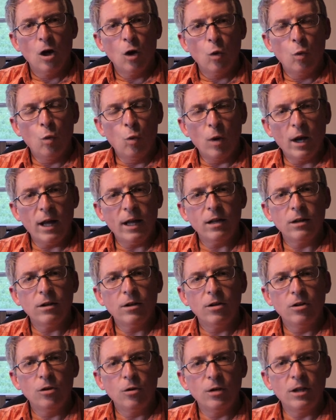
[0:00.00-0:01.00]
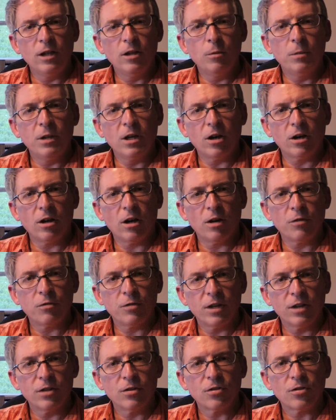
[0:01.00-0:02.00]
when you need to be on
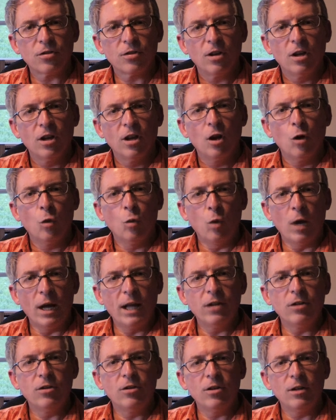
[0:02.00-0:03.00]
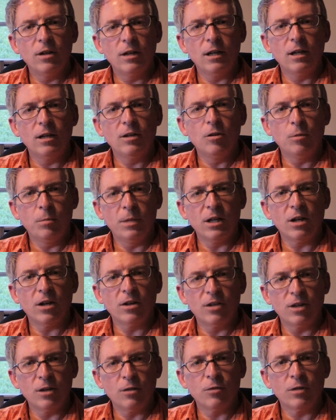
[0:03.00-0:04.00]
offense, when do you need to be
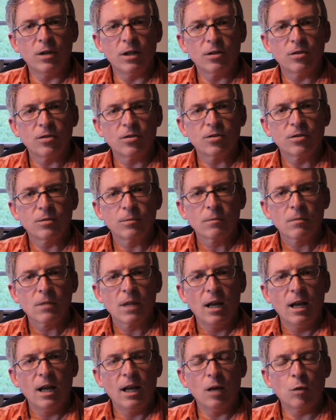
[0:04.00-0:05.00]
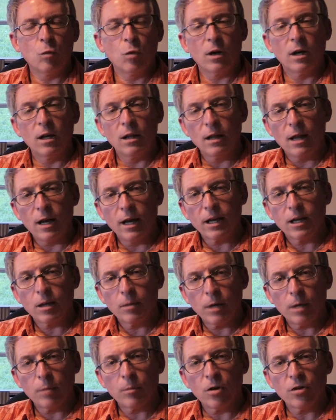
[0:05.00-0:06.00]
on defense. And what I like
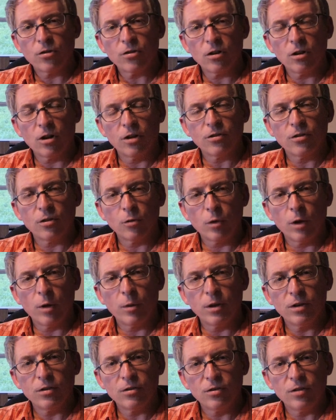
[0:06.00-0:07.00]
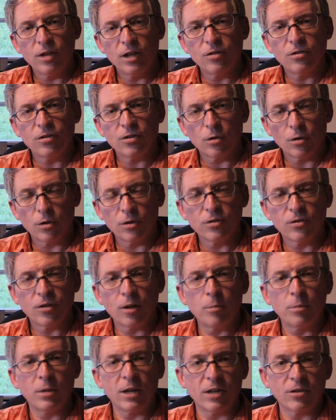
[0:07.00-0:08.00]
about martial arts and the way we teach it, or in
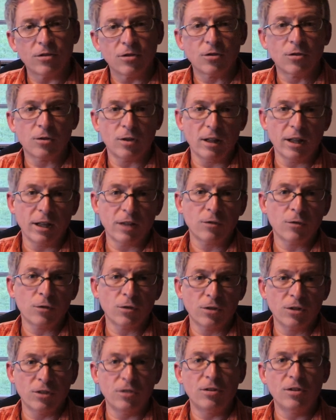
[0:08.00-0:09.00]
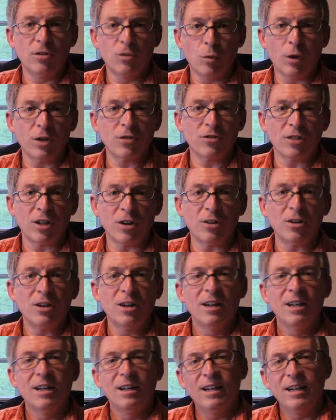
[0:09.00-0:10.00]
some places, like the Quest Center
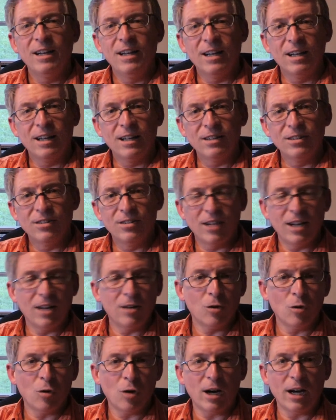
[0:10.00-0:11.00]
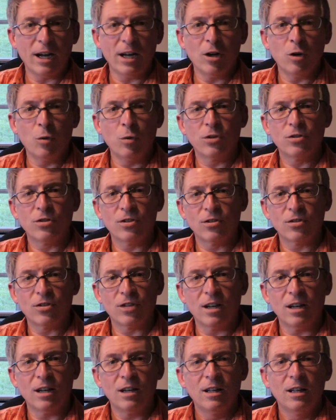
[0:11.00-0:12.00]
in Dayton, Ohio, which is
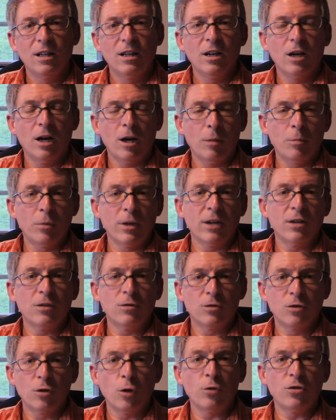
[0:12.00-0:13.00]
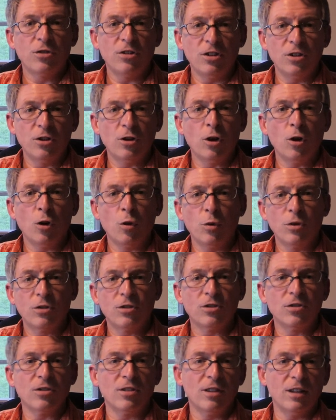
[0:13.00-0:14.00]
a brand of Toshin Do,
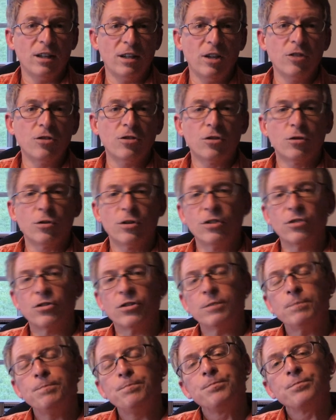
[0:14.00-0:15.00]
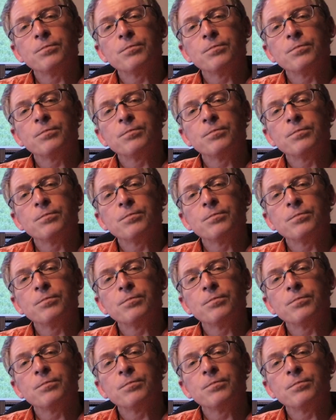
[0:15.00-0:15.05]
which is in the ninja tradition,